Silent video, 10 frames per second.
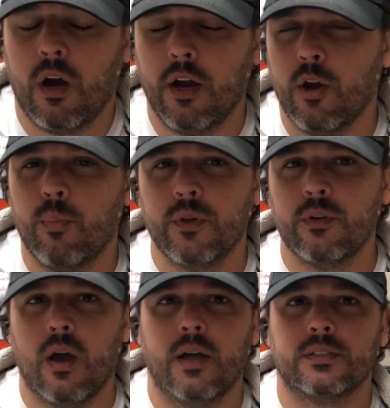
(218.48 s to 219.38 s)
All right, open
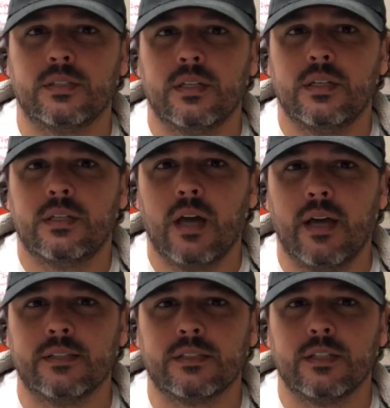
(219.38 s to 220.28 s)
your eyes.
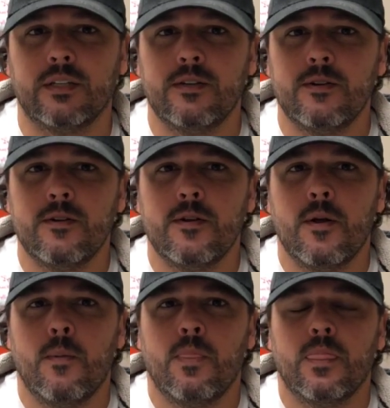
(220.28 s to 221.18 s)
Guys,
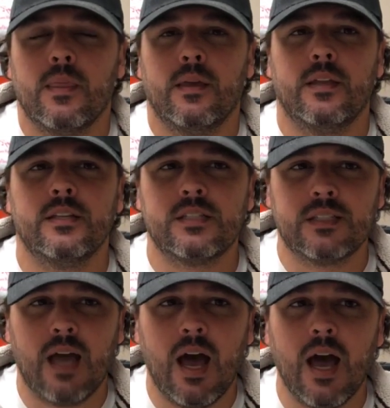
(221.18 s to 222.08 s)
it is
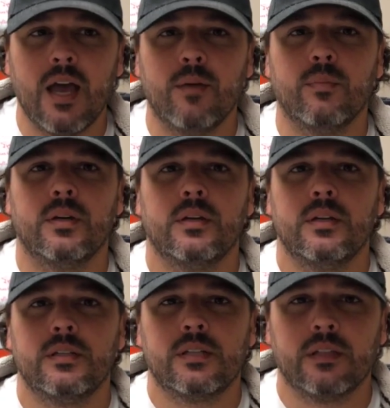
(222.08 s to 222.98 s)
time
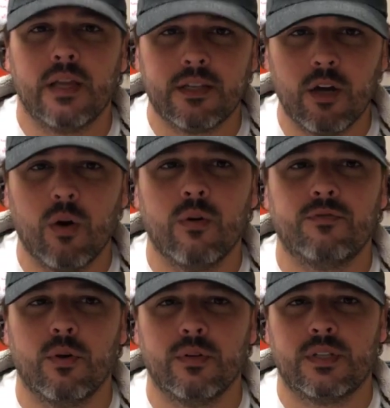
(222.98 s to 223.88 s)
to let go
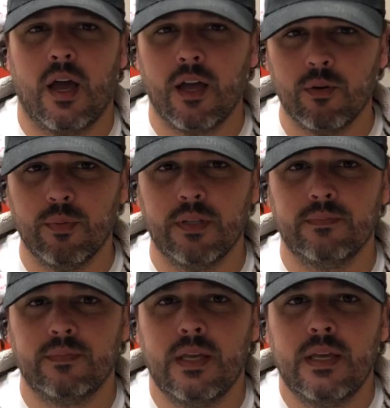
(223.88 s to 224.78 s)
of your entitlement.
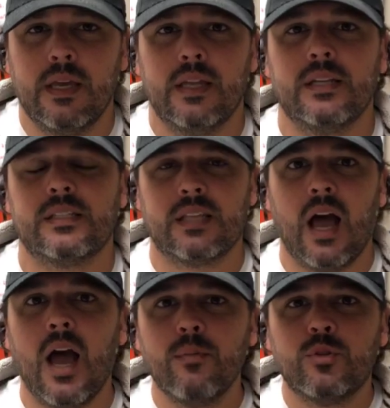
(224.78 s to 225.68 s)
It is
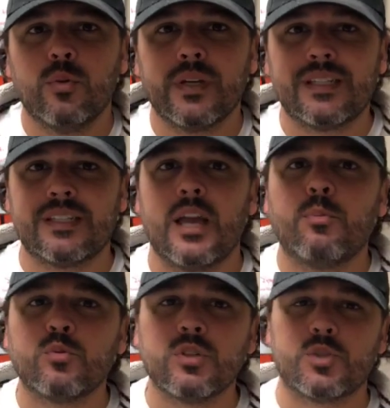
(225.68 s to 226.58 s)
time to
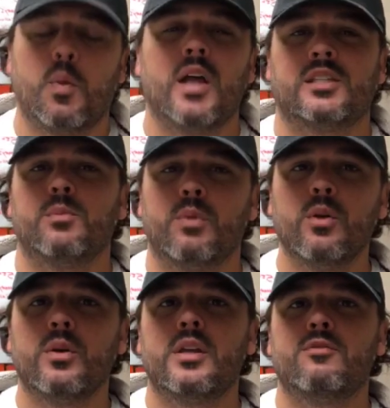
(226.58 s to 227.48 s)
accept
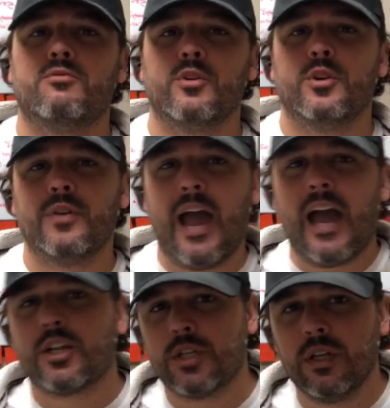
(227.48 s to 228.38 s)
responsibility for your
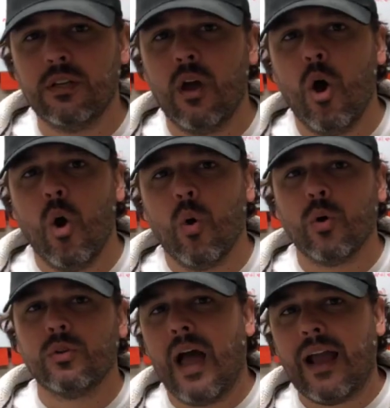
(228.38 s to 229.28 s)
action
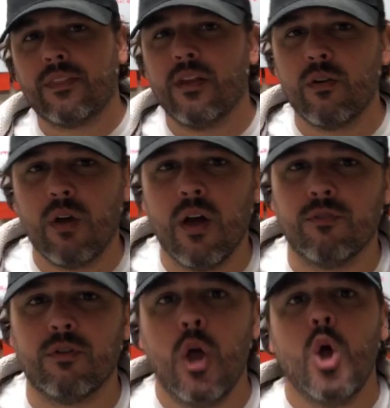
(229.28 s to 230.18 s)
or lack
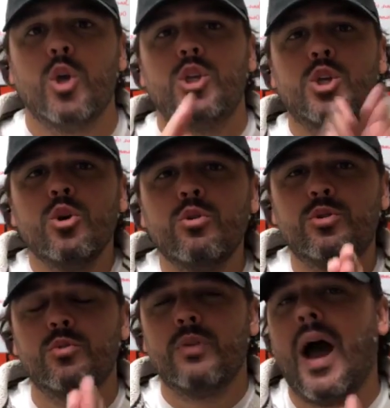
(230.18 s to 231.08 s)
thereof. You
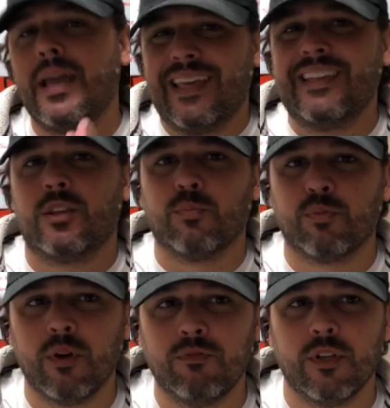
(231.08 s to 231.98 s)
do not get the
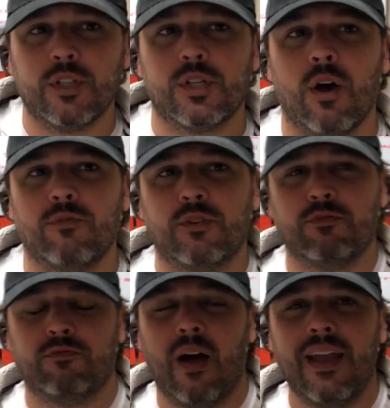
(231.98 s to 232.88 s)
privilege of
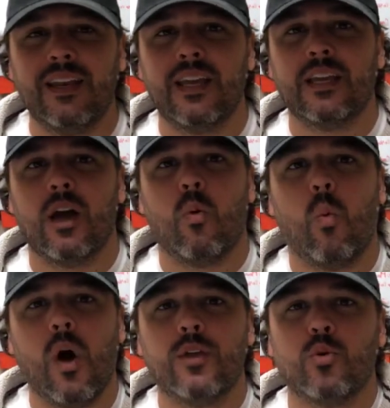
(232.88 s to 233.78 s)
defining
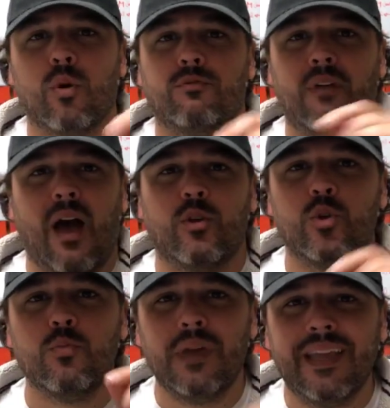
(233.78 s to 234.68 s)
what your
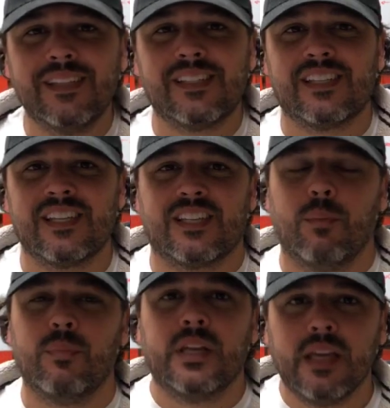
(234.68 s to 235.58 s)
value means to
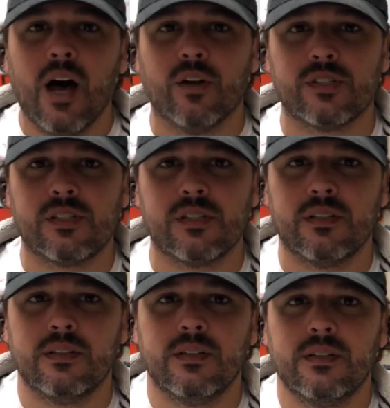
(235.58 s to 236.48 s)
somebody else.